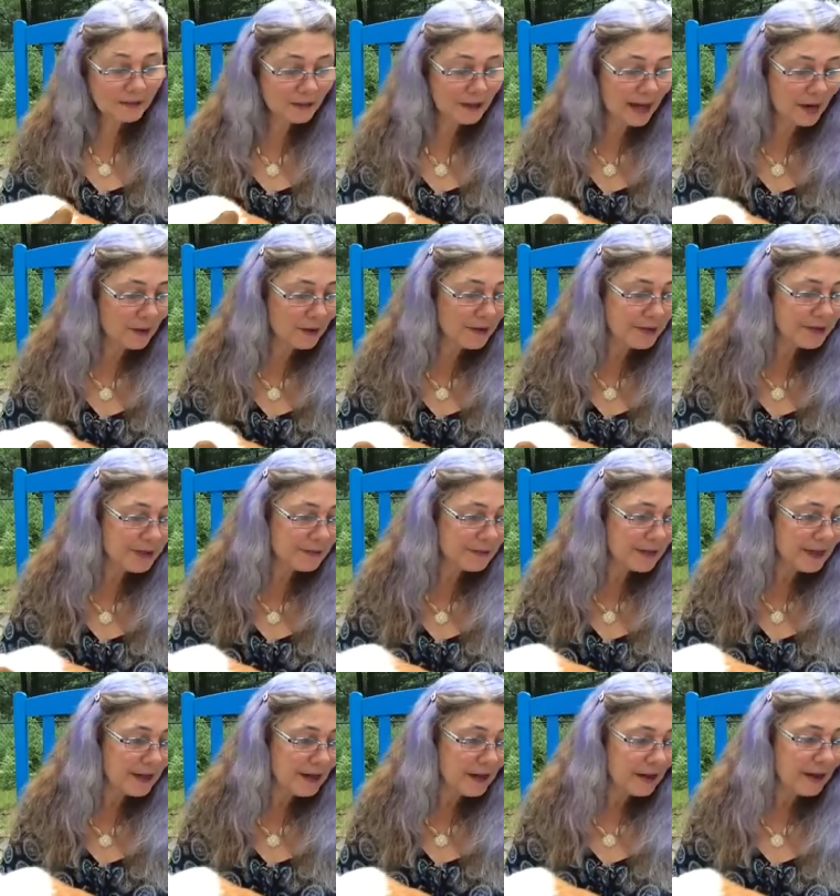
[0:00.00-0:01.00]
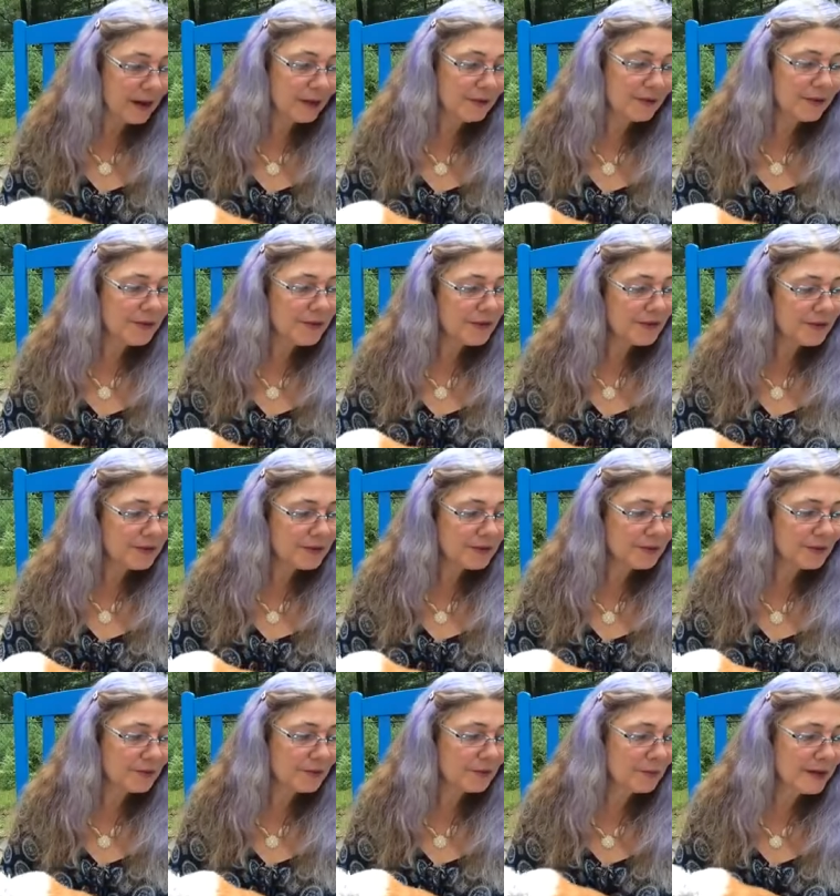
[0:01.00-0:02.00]
flowers, are for those who
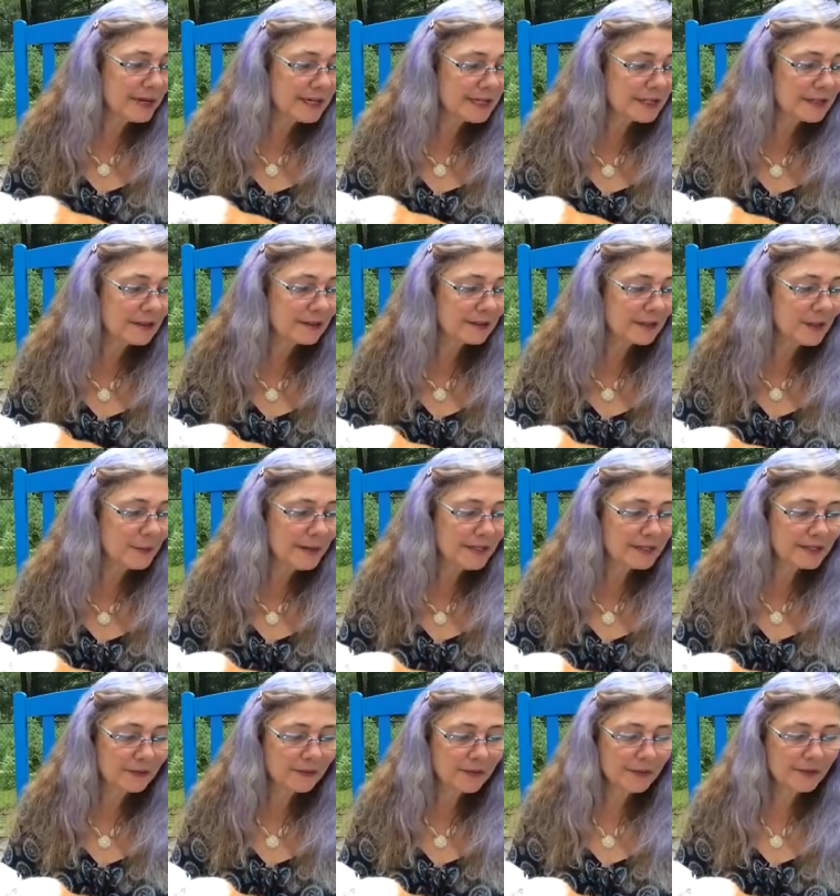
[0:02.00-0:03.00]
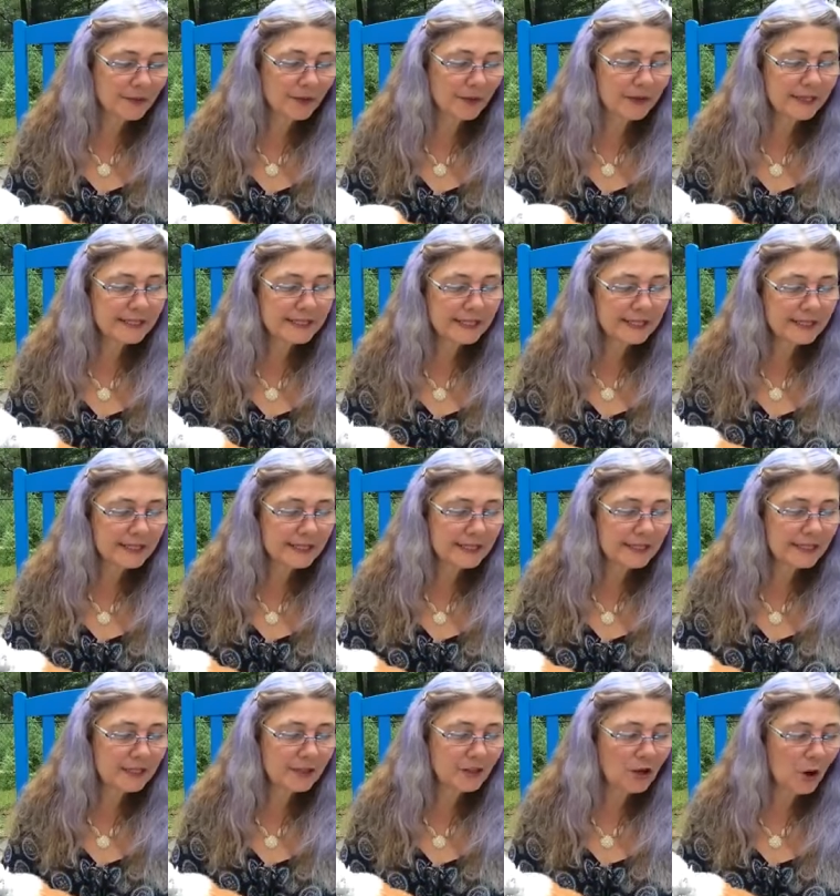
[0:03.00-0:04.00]
have reached their limits of endurance and
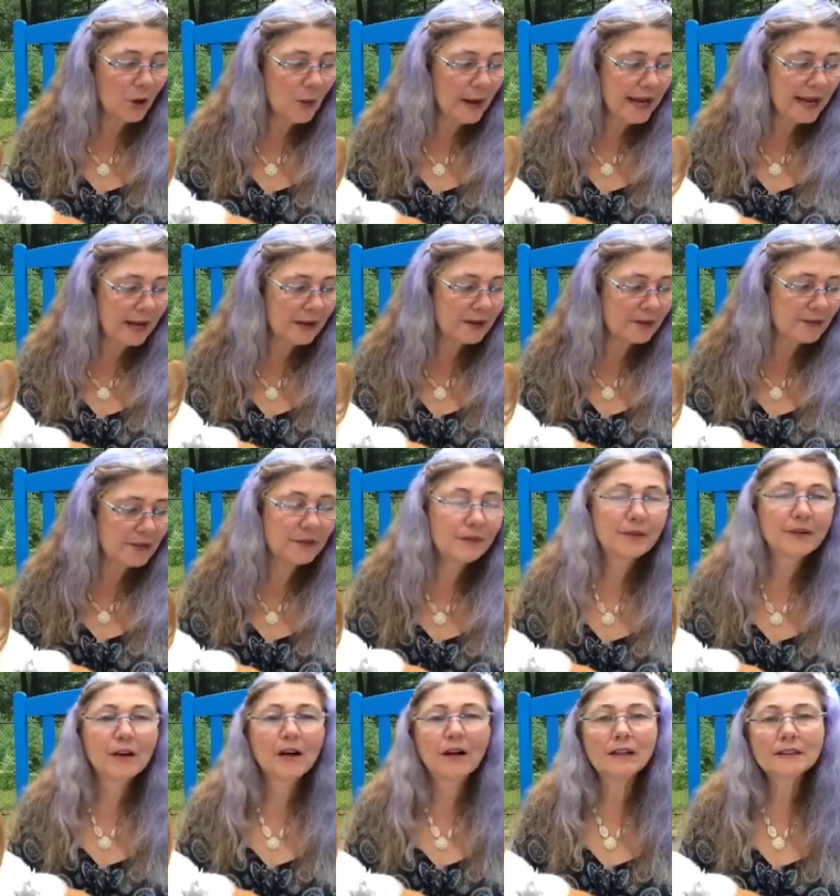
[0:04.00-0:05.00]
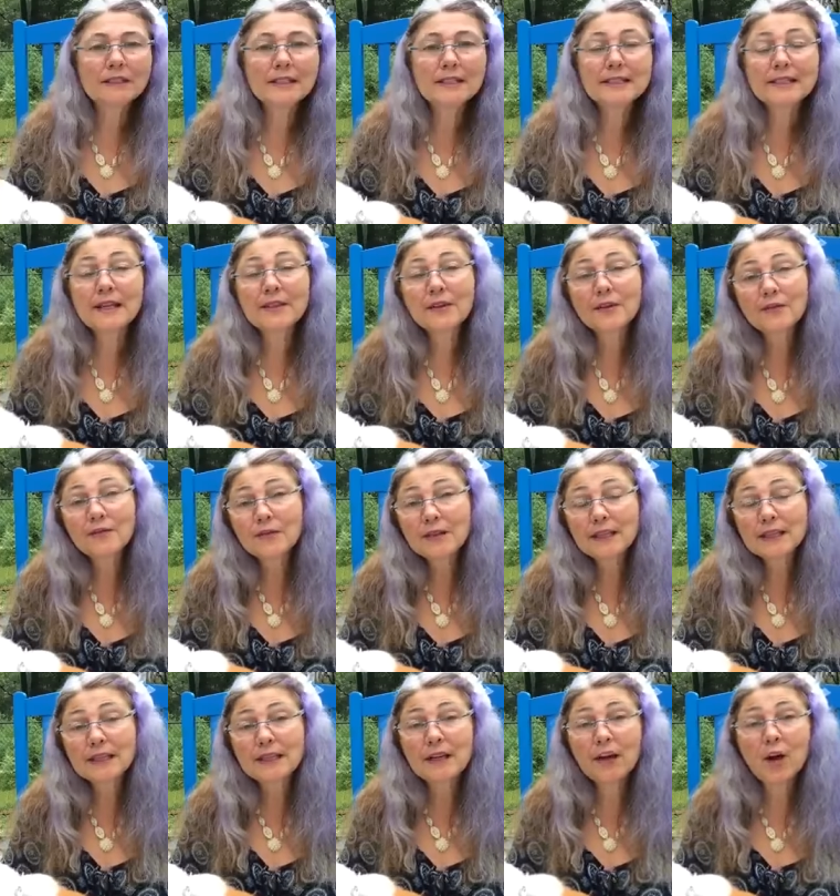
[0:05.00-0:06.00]
see no way out of difficulties, and they're
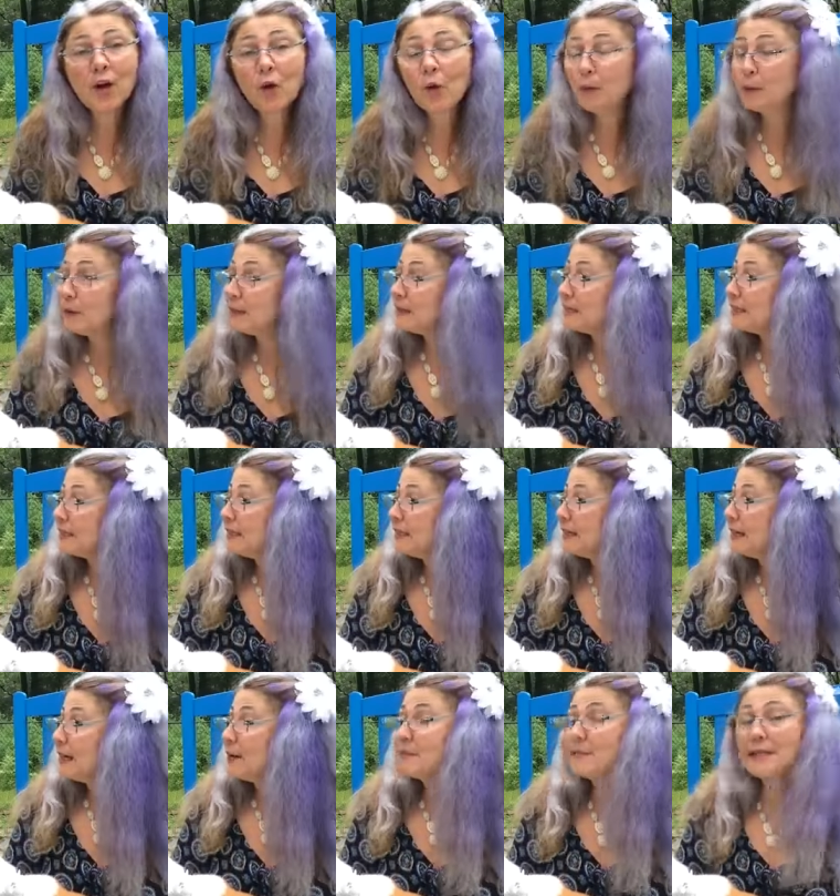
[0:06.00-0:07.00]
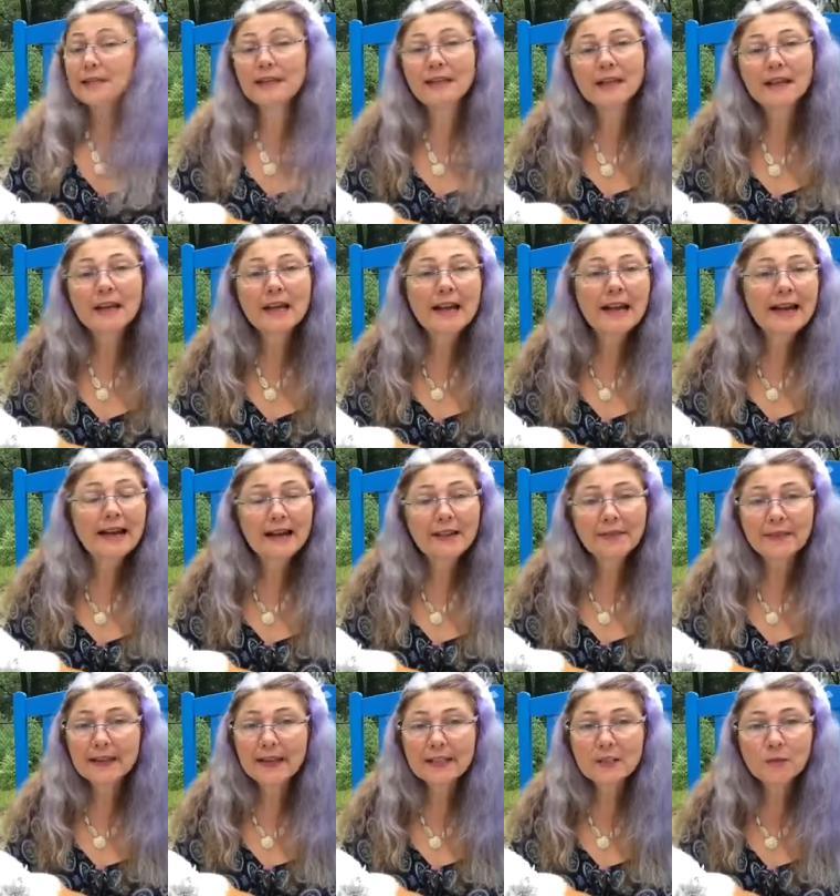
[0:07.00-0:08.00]
feeling hopeless and empty.
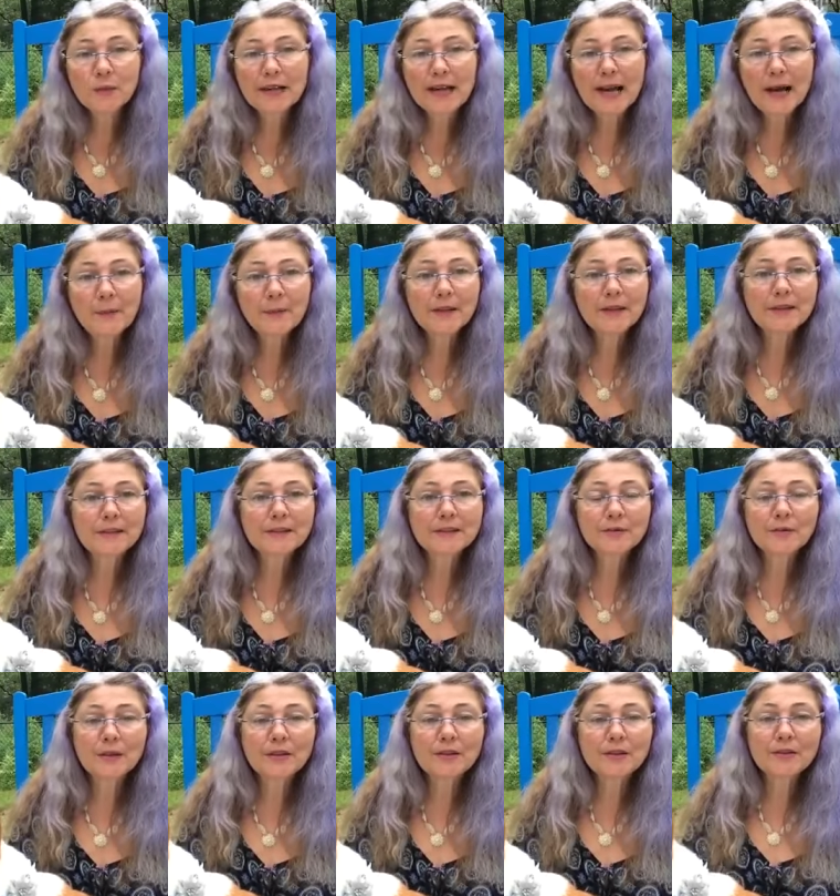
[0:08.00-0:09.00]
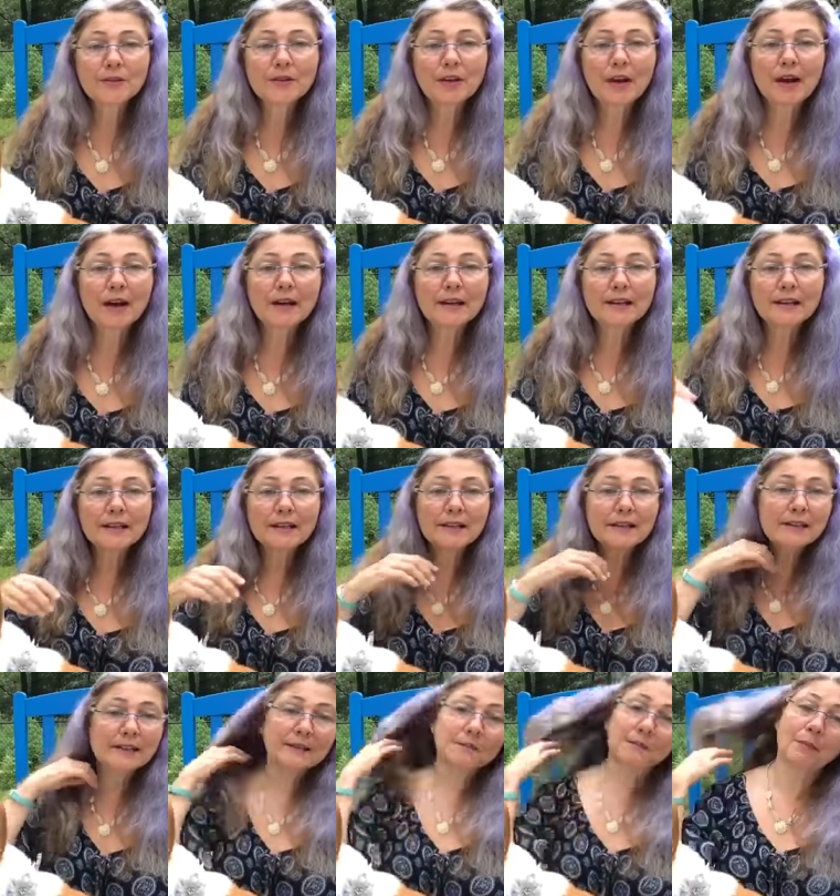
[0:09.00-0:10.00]
And that's what happens when your dog
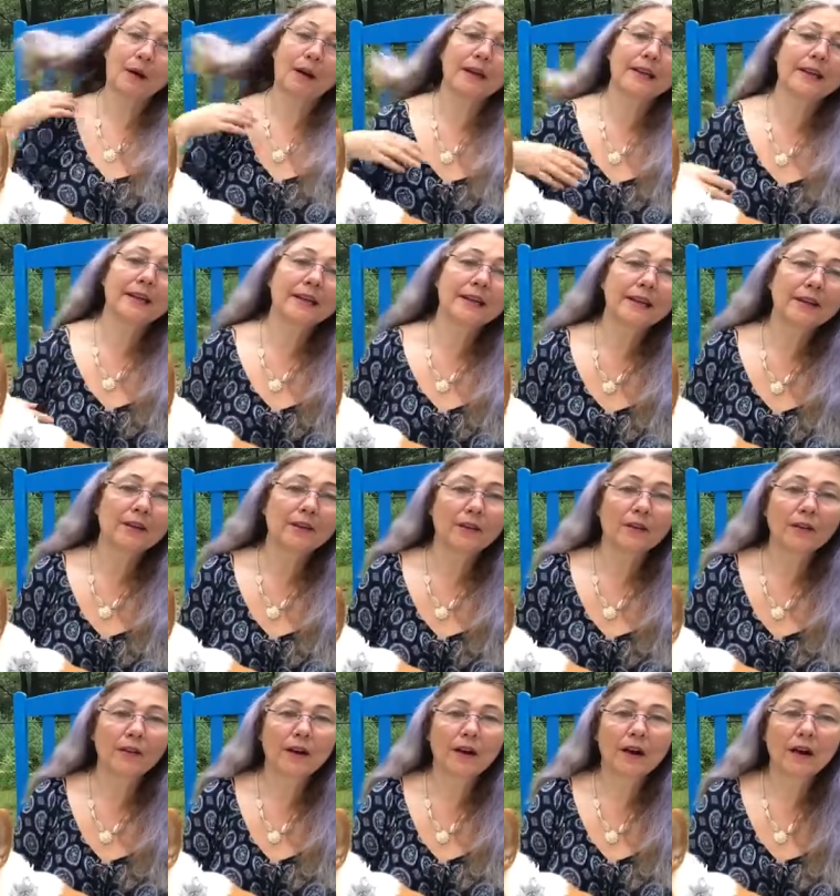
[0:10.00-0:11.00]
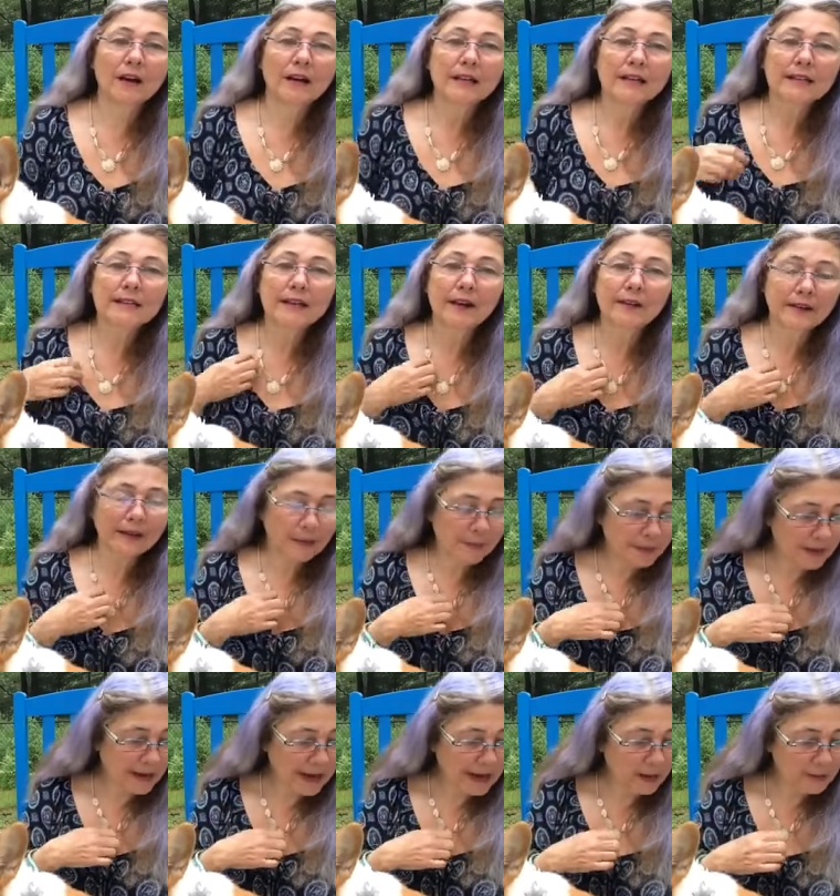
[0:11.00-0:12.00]
is barking or tearing up
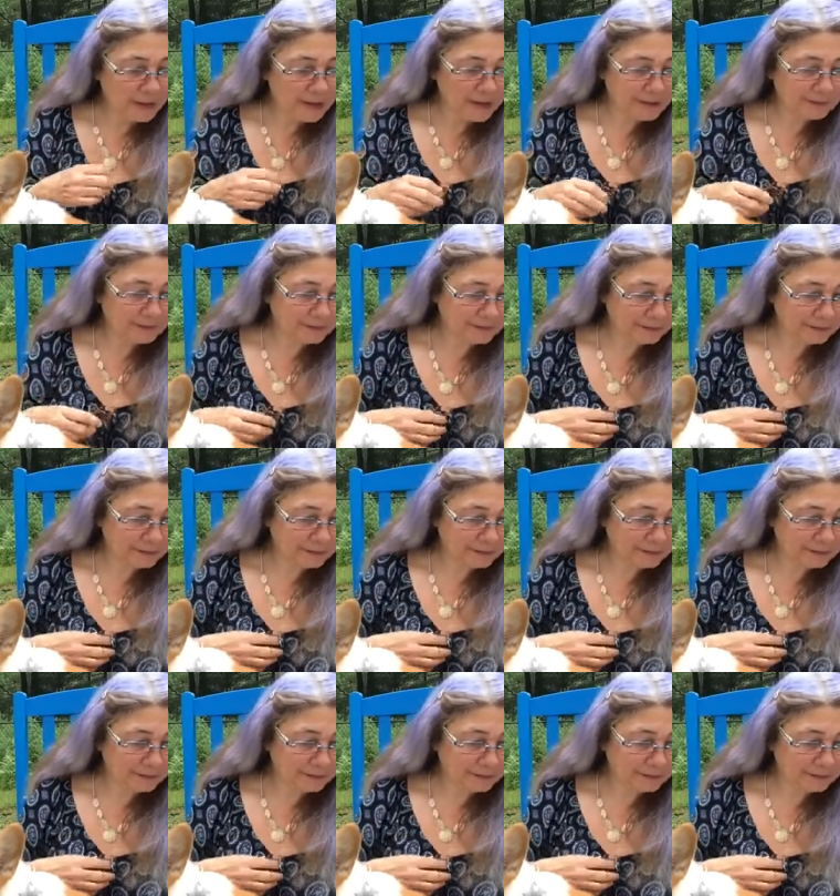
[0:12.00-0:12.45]
your house.